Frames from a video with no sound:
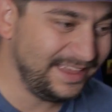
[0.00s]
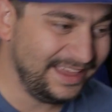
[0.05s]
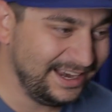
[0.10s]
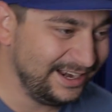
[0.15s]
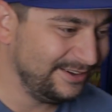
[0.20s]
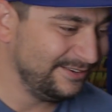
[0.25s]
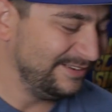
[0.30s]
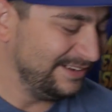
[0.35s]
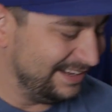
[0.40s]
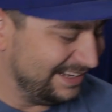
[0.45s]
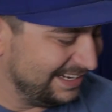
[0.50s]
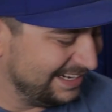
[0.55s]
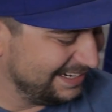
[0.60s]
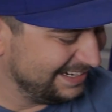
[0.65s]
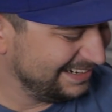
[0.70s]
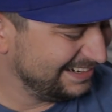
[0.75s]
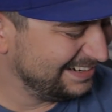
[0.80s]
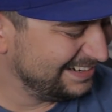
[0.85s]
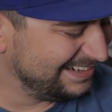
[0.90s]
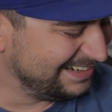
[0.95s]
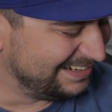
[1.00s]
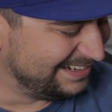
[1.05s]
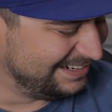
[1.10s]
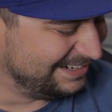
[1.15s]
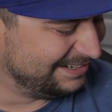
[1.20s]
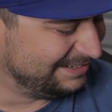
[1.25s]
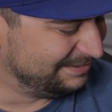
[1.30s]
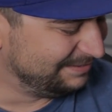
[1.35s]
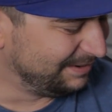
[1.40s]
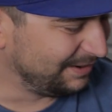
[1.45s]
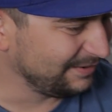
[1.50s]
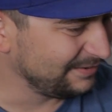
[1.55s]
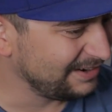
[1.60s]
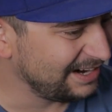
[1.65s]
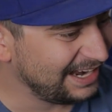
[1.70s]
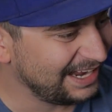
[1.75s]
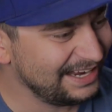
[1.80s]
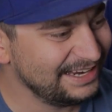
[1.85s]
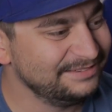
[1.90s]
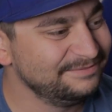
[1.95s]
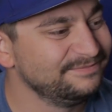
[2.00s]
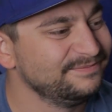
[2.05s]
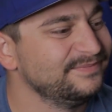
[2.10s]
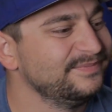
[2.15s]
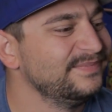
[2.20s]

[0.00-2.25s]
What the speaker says: Anyway, all right.